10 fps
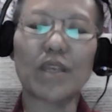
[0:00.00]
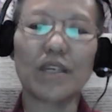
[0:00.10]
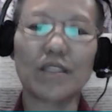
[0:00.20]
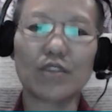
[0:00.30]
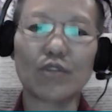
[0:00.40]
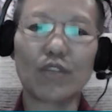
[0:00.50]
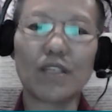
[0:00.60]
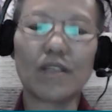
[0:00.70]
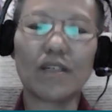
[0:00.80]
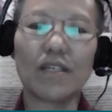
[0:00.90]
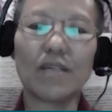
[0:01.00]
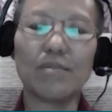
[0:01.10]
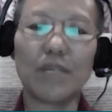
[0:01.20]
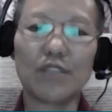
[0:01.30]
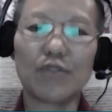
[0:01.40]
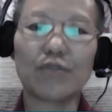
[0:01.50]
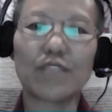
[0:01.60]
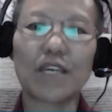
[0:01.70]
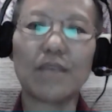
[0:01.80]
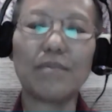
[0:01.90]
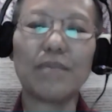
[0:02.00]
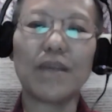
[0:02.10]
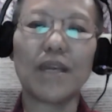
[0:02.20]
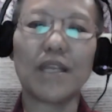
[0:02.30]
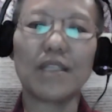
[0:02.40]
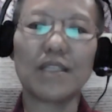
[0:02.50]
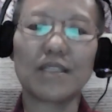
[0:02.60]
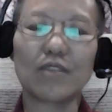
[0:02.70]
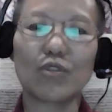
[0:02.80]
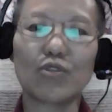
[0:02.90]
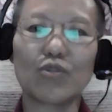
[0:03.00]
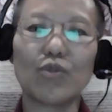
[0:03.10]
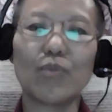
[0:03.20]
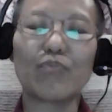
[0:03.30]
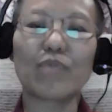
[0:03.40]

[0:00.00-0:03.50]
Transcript: It is only a matter of time, and it's also